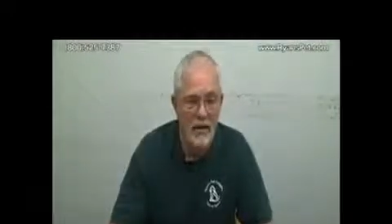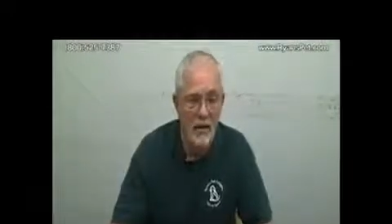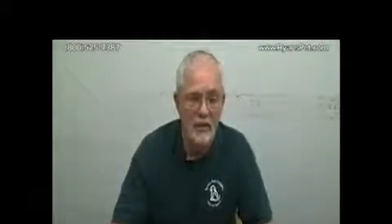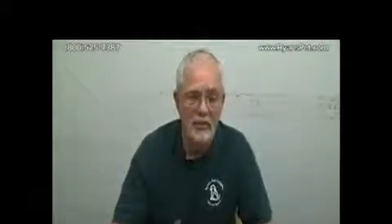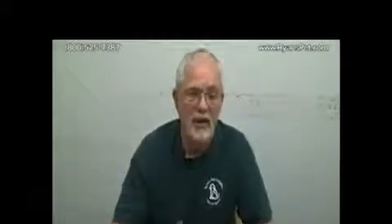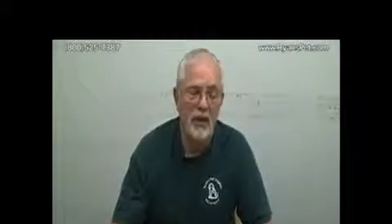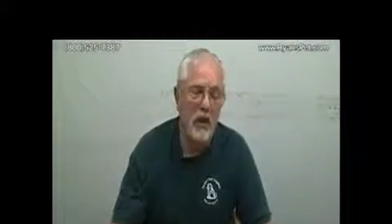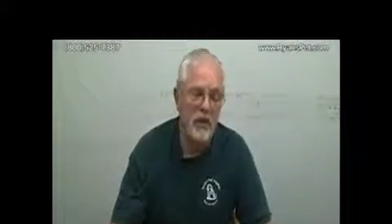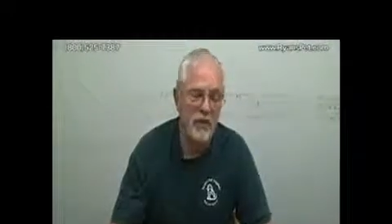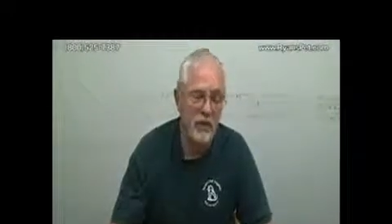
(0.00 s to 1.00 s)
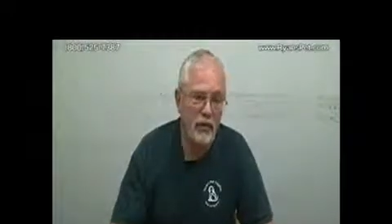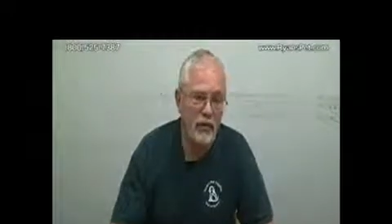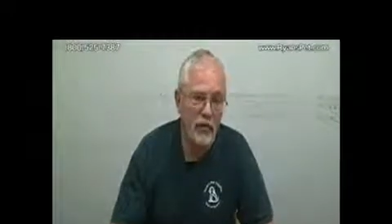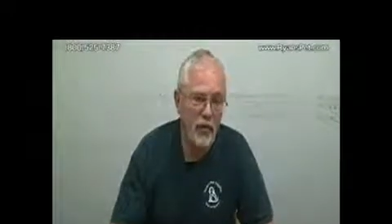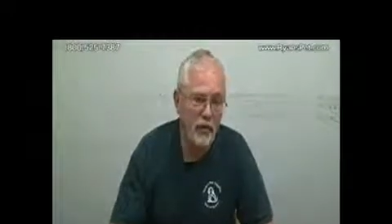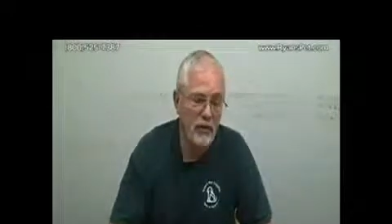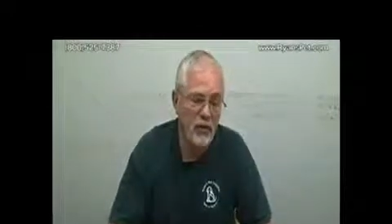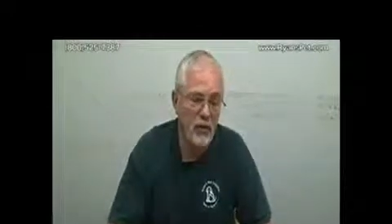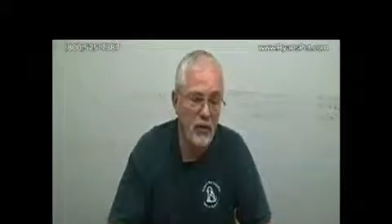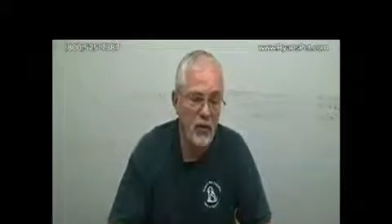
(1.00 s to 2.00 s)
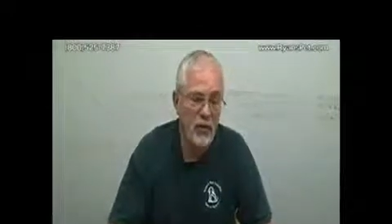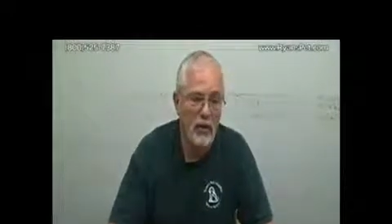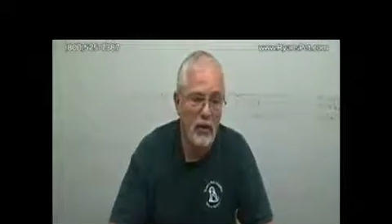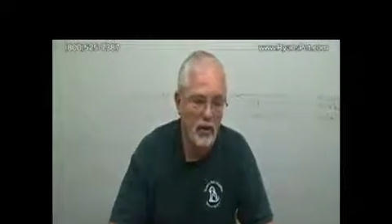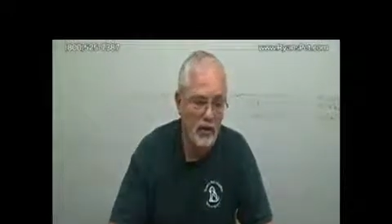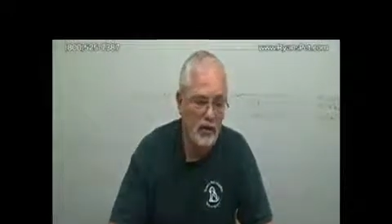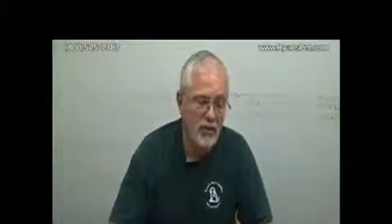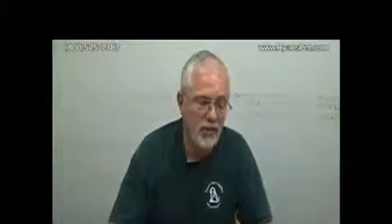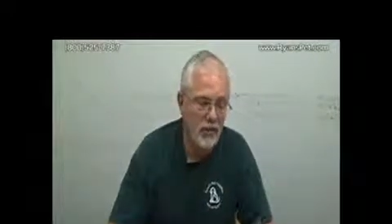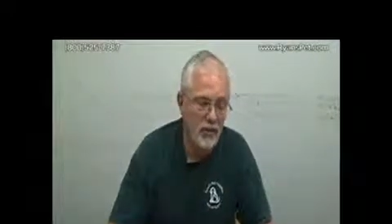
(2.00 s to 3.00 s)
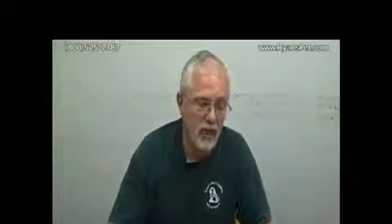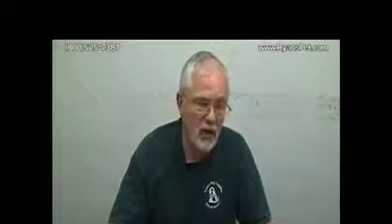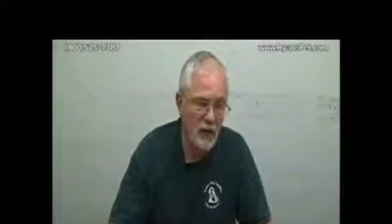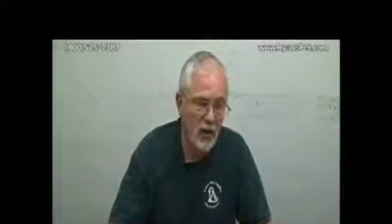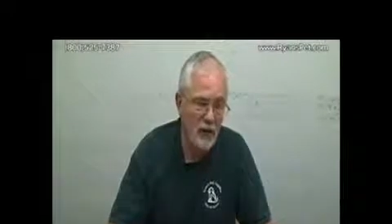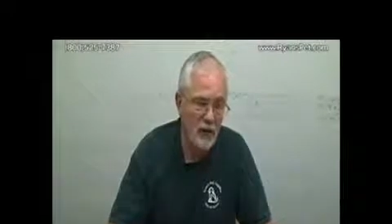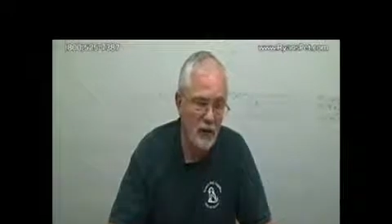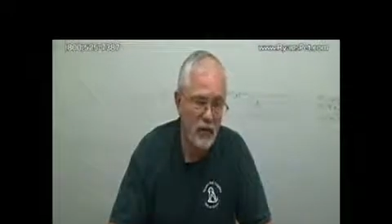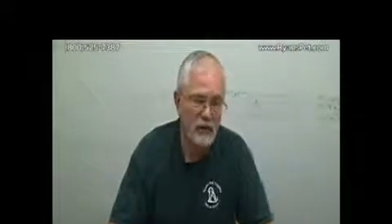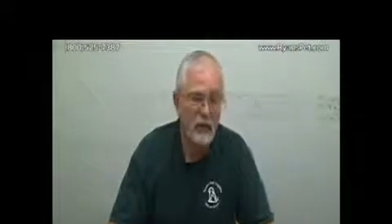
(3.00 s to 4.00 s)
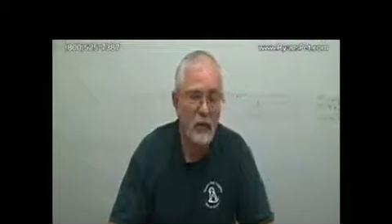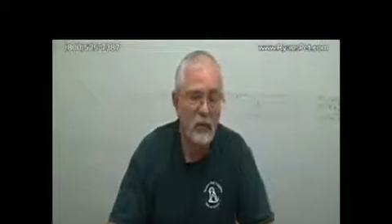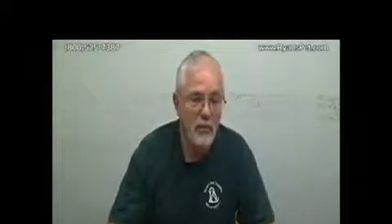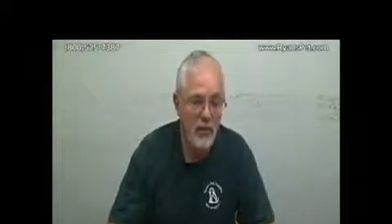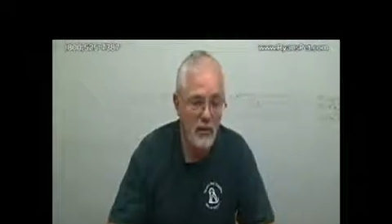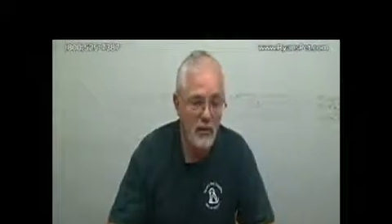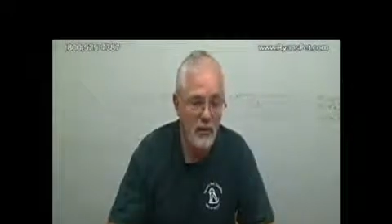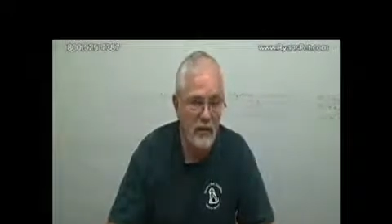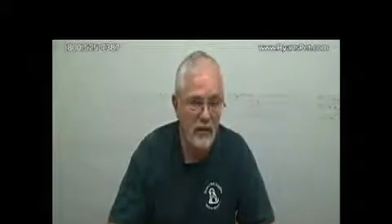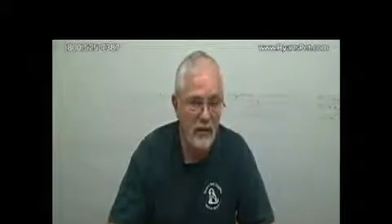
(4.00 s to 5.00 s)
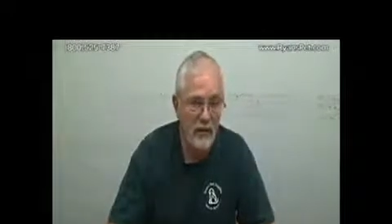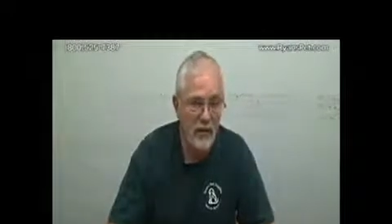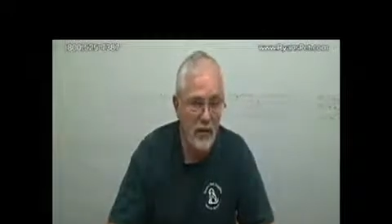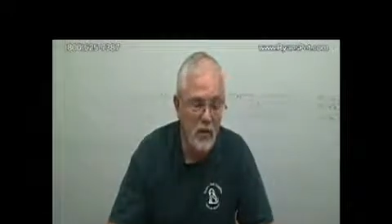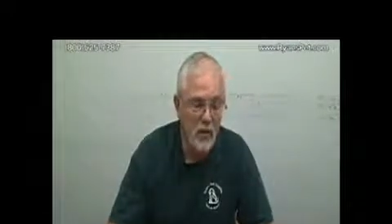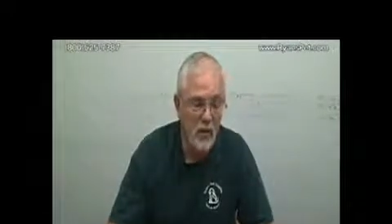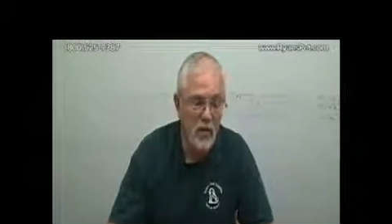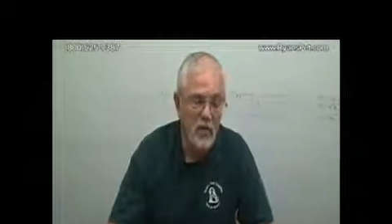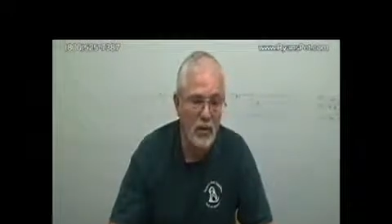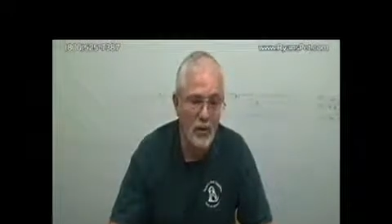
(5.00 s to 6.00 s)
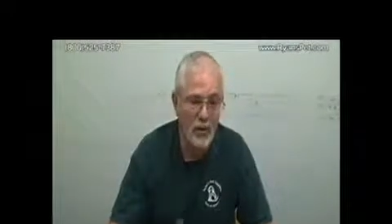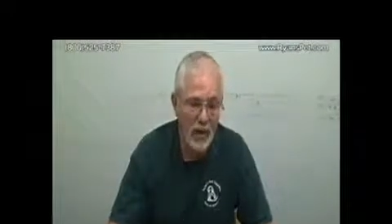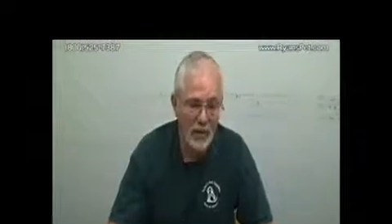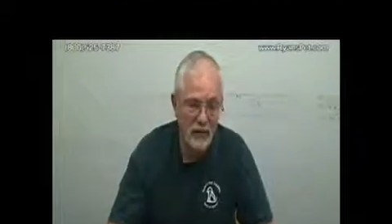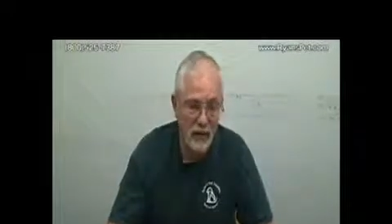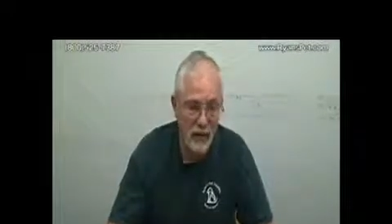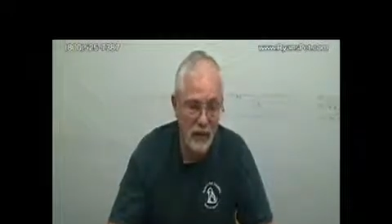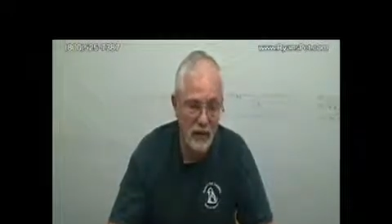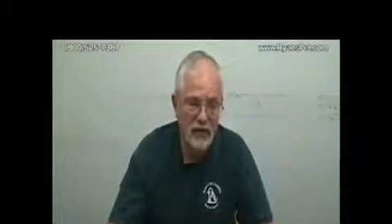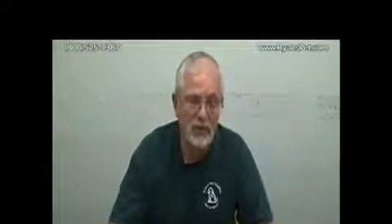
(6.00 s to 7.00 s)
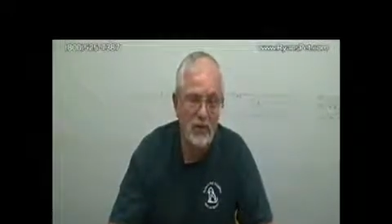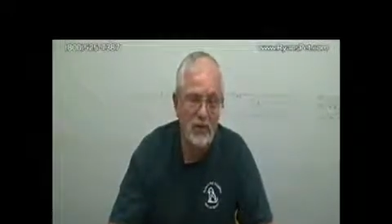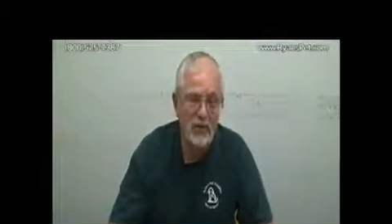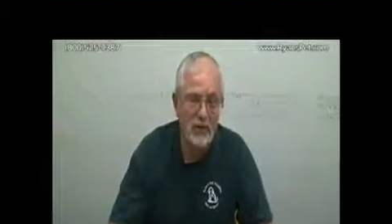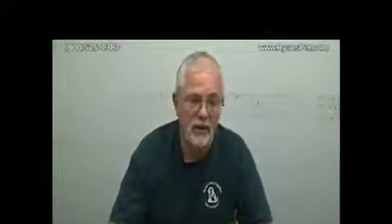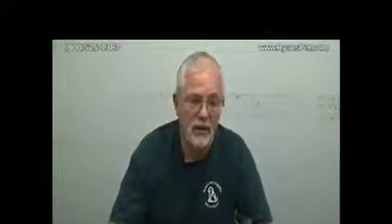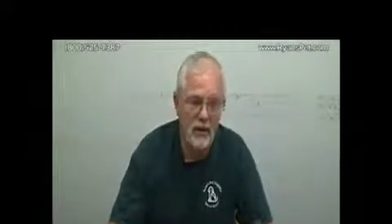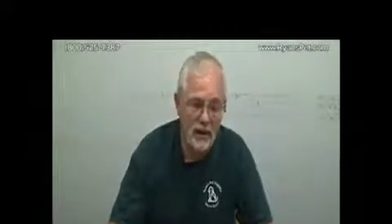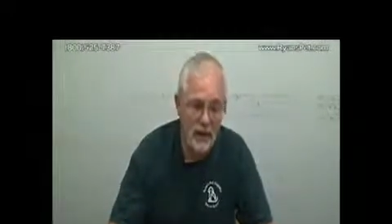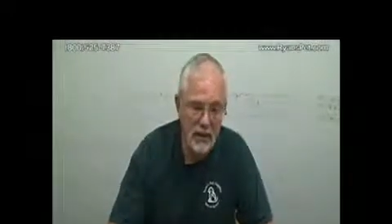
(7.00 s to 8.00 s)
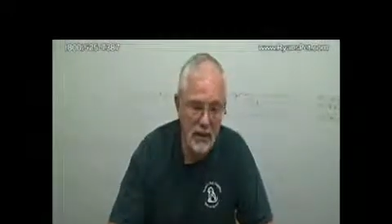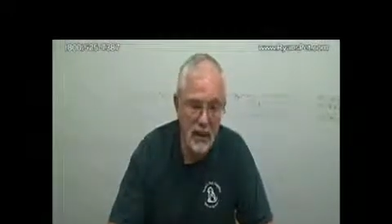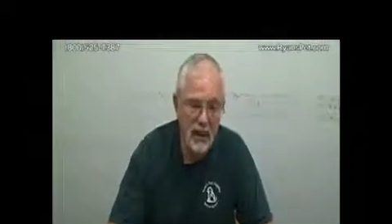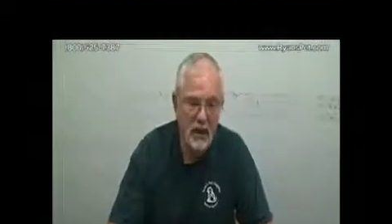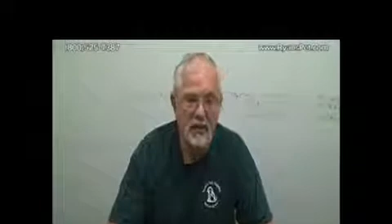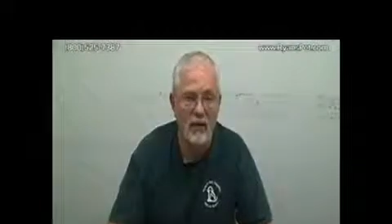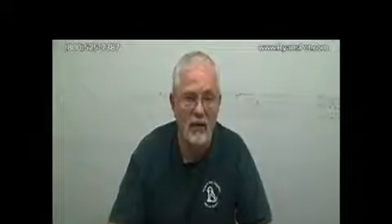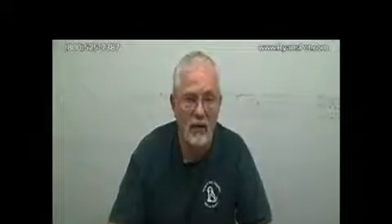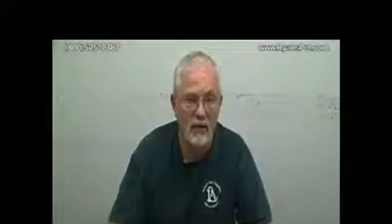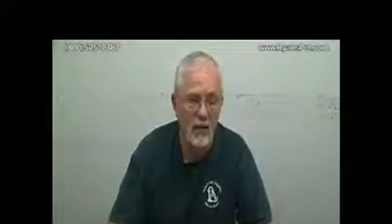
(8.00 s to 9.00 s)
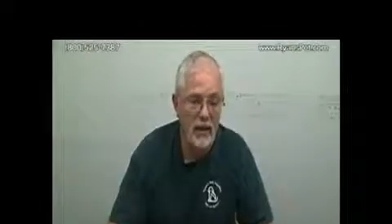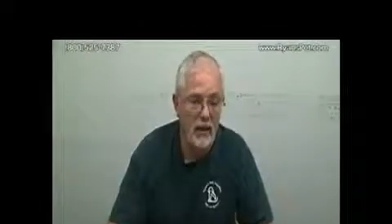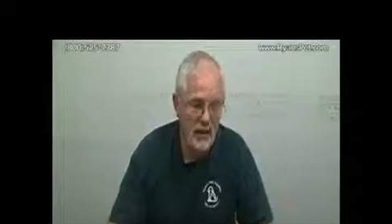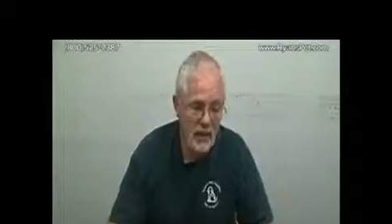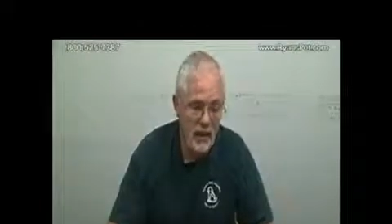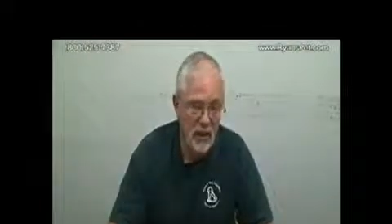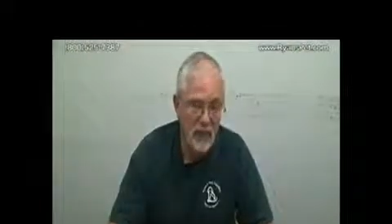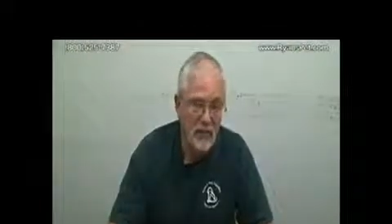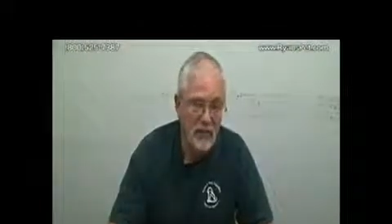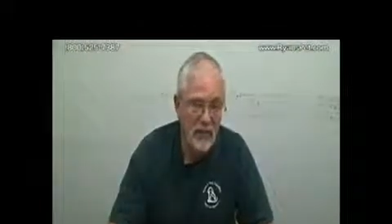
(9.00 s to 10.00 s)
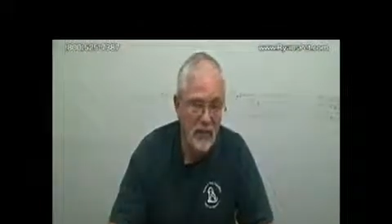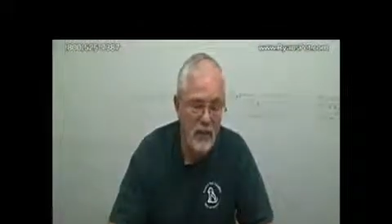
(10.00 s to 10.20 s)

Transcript: It's always been a controversy whether to shave the dog down first before you bathe it, or to bathe it first, to clean the hair, to cut clean hair.